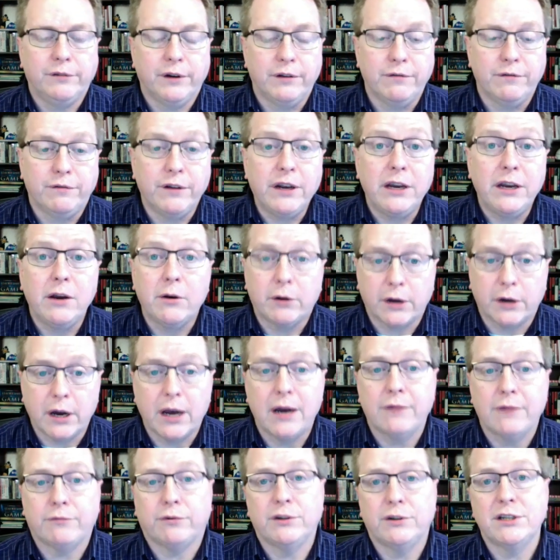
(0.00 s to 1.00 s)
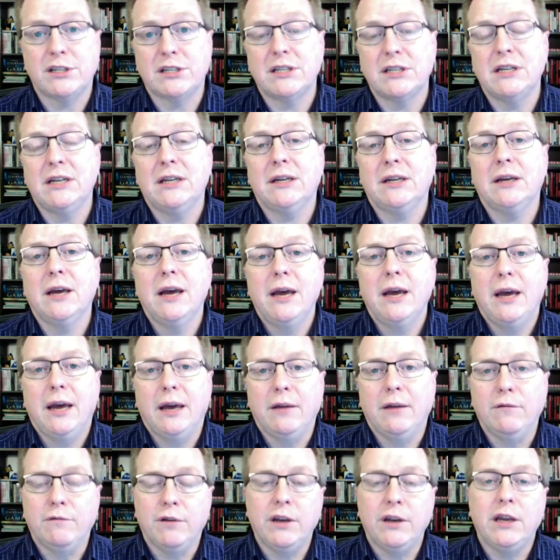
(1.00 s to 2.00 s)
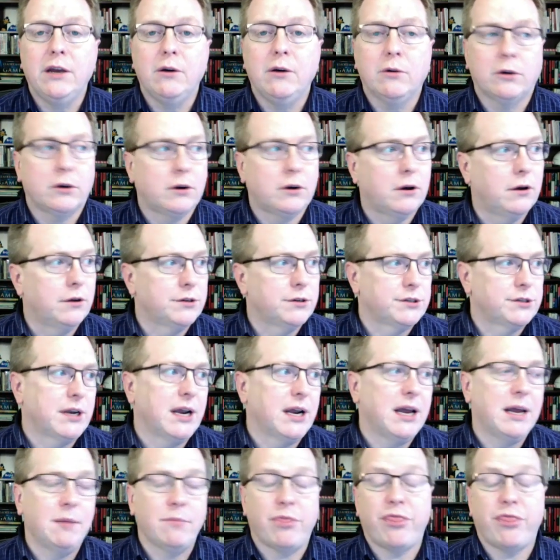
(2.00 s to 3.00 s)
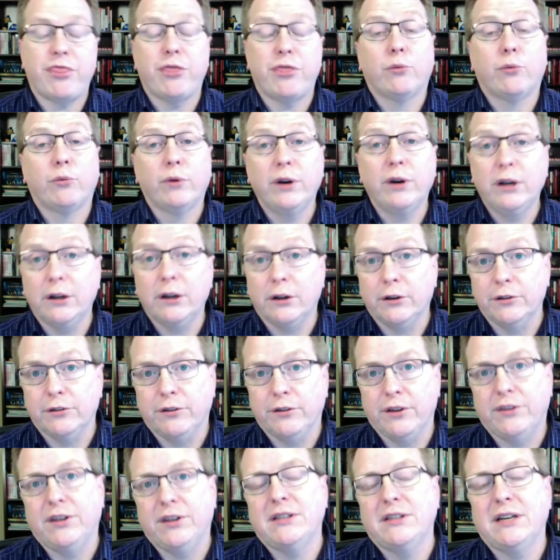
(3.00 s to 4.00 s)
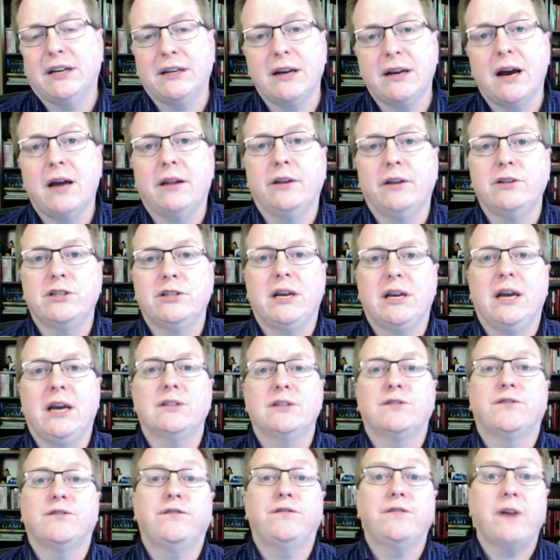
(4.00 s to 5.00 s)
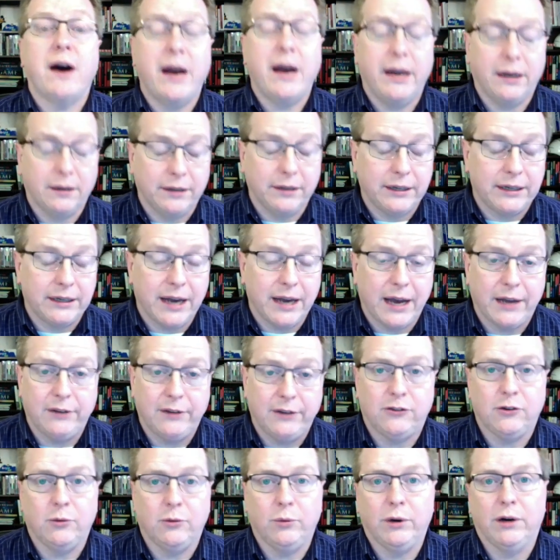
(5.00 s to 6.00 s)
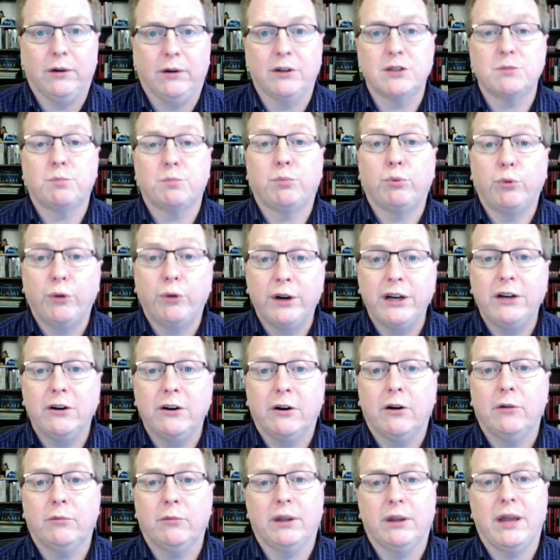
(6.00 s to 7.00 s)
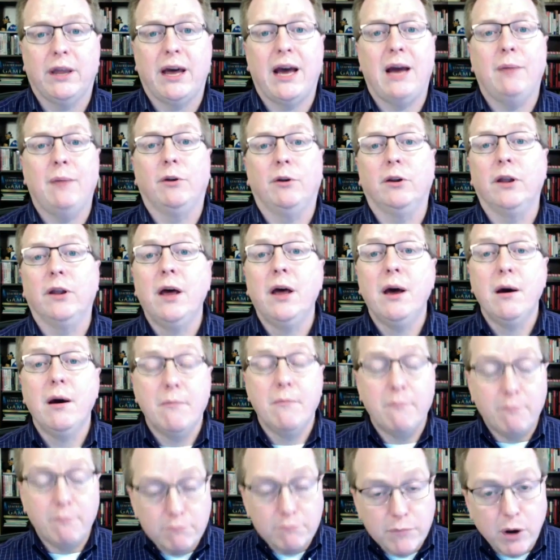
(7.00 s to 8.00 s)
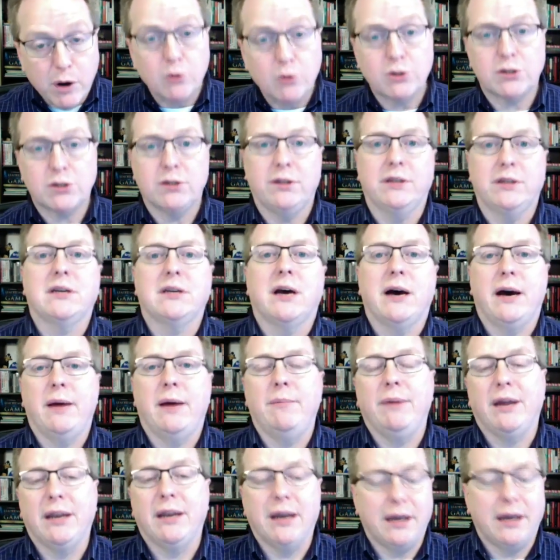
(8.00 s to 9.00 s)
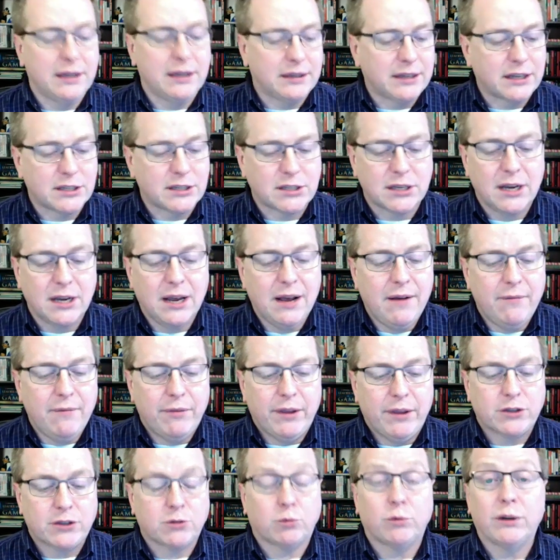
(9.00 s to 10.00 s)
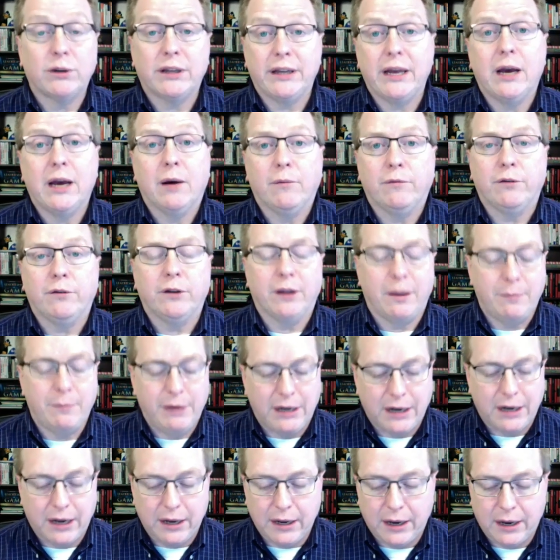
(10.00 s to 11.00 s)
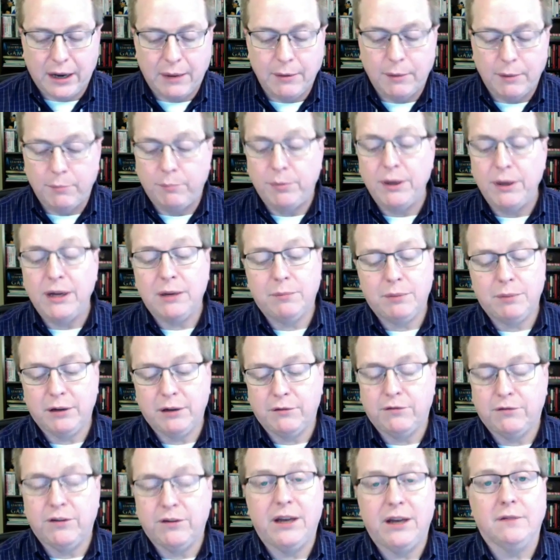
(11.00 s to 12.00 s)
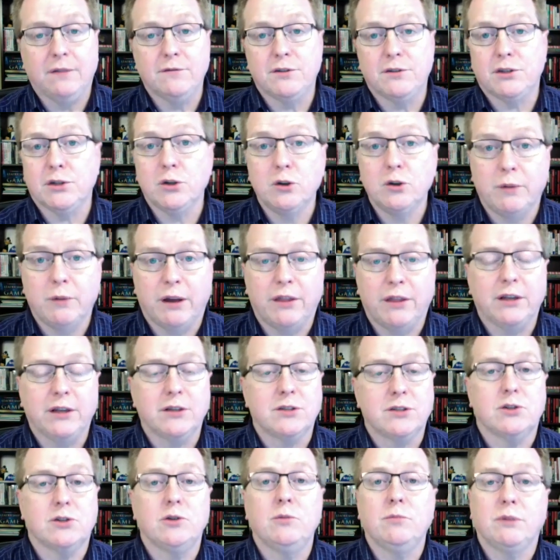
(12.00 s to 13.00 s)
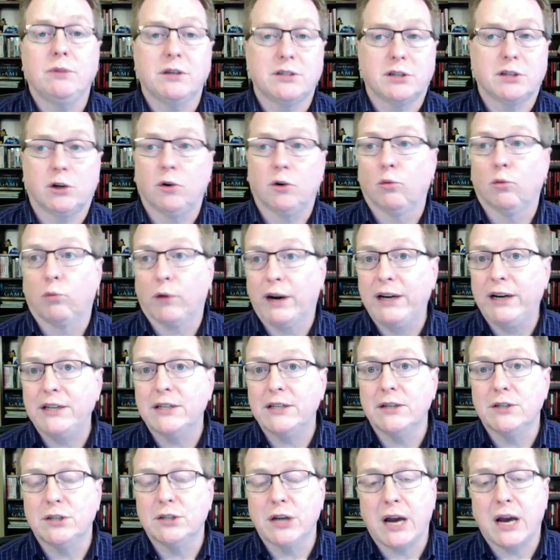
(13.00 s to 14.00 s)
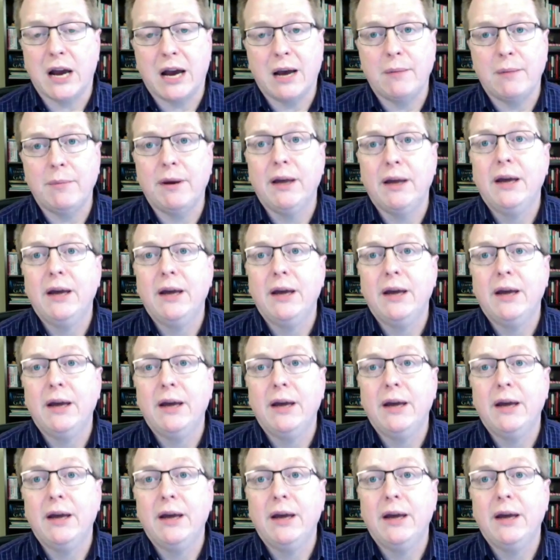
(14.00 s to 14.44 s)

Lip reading: video conferencing and video calls, and I am thrilled that the technology has finally gotten to where it's pretty darn reliable most of the time. And I think that's really helpful. I mean, I'm a big fan of Zoom. I think Zoom does a great job.